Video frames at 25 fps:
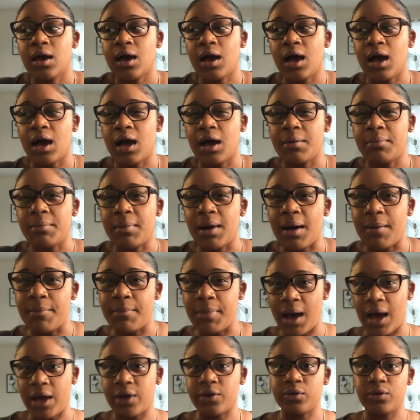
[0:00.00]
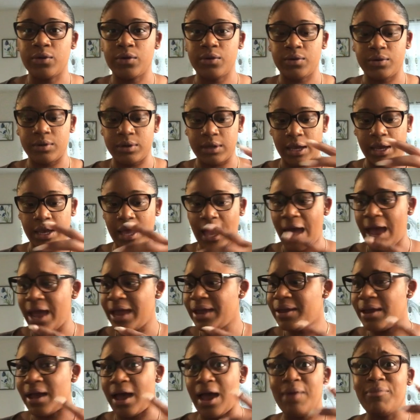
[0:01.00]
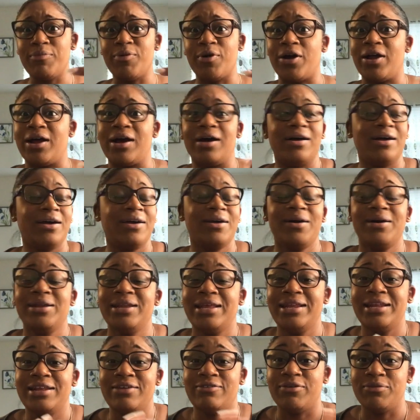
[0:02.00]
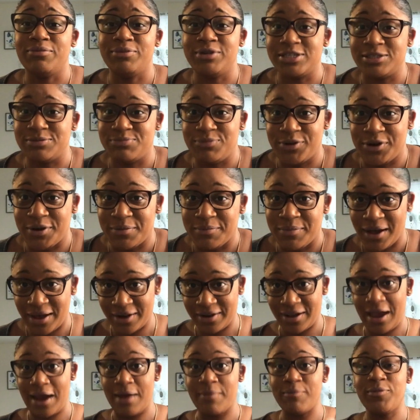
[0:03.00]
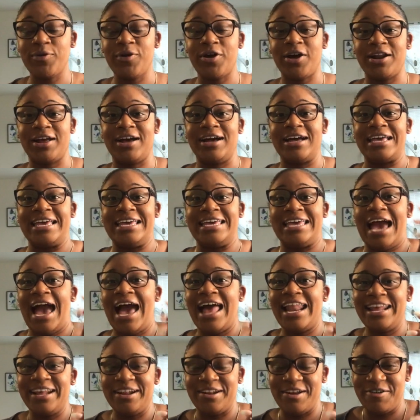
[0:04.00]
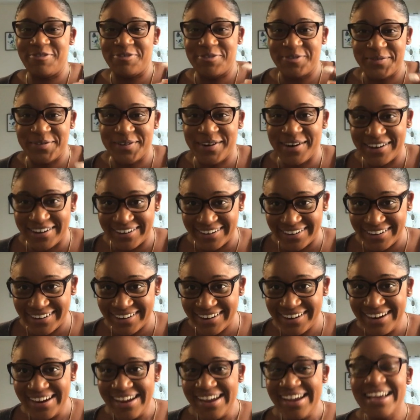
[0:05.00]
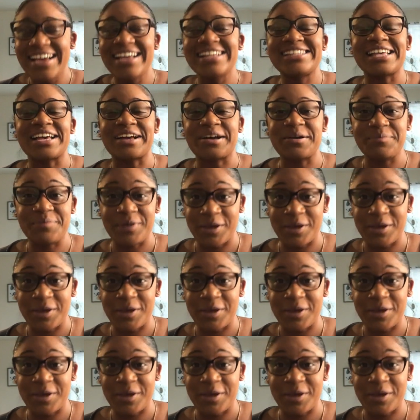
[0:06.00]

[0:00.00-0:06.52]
um, a bottle I, I brought I didn't even just bring a bottle I brought a gallon of water it's like a